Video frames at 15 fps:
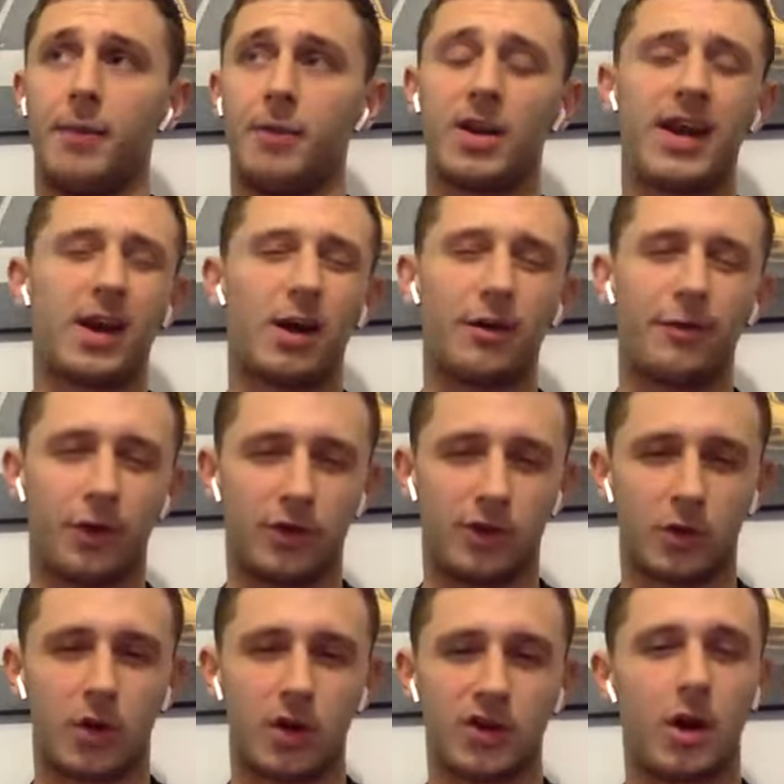so like our front
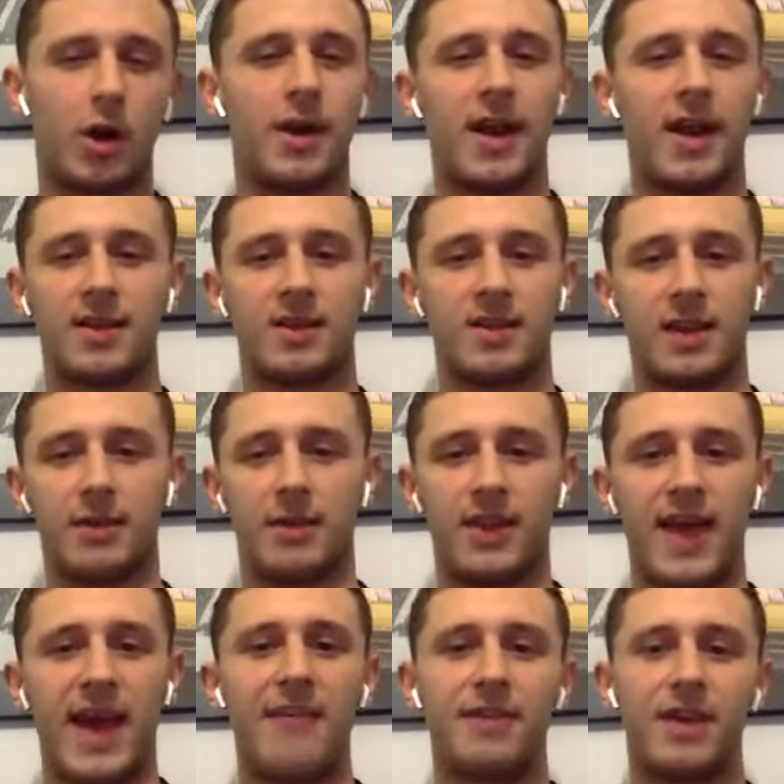squats aren't necessarily
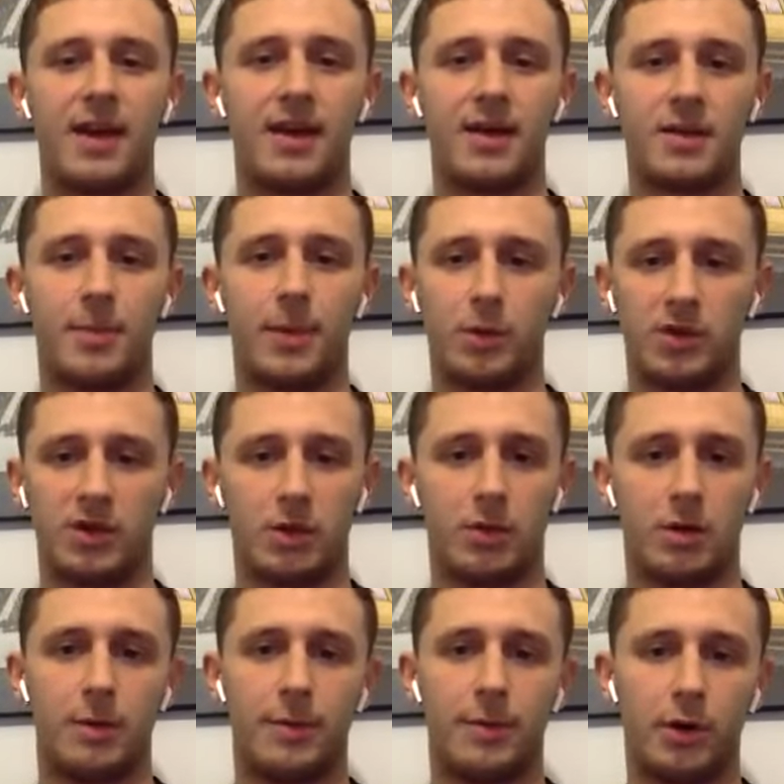the heaviest, but we'll do them
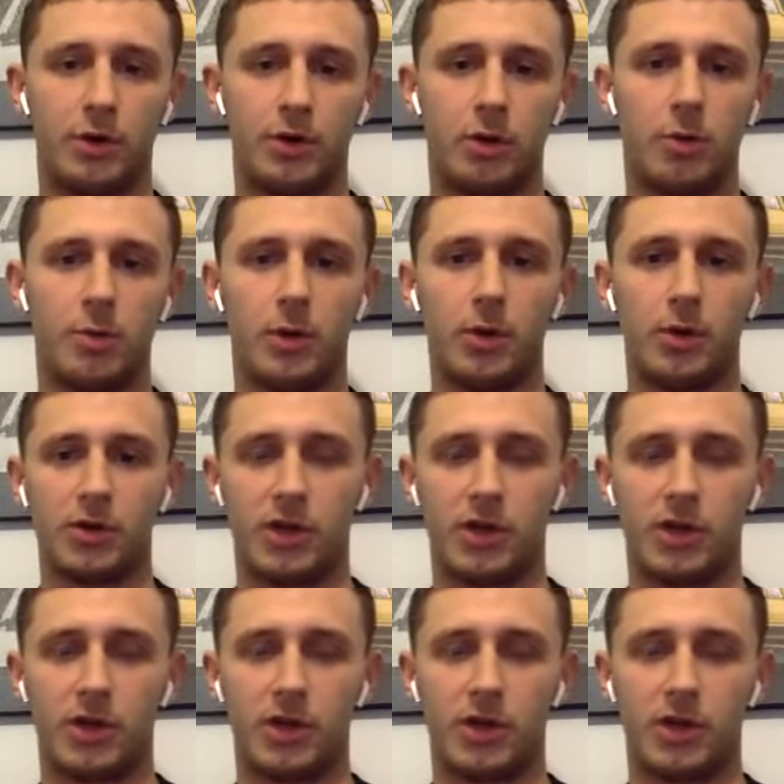on a Bosu ball.